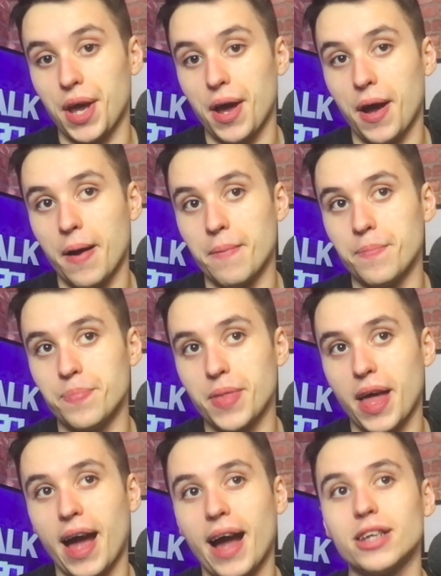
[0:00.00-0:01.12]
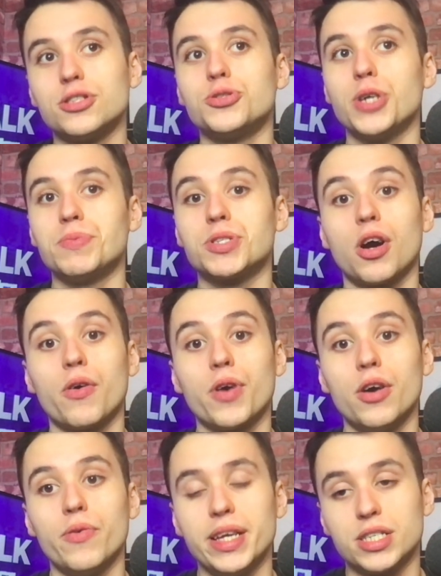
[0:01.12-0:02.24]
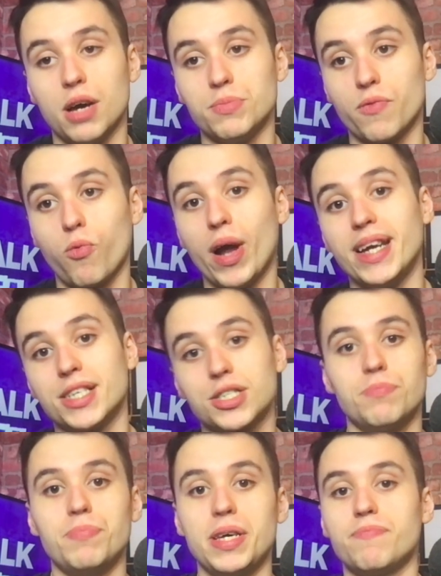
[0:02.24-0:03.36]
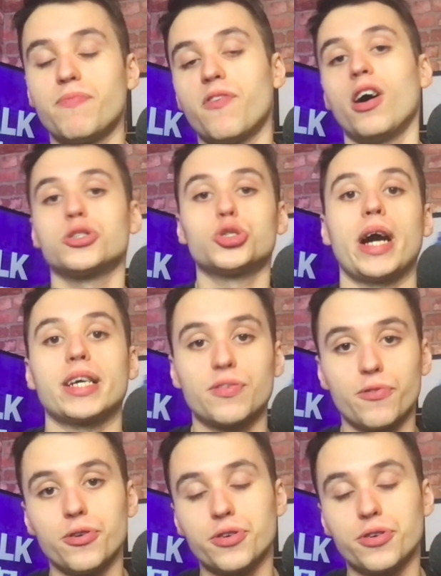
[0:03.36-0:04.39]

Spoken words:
At the dream scenario in terms of when this could be fast-tracked through,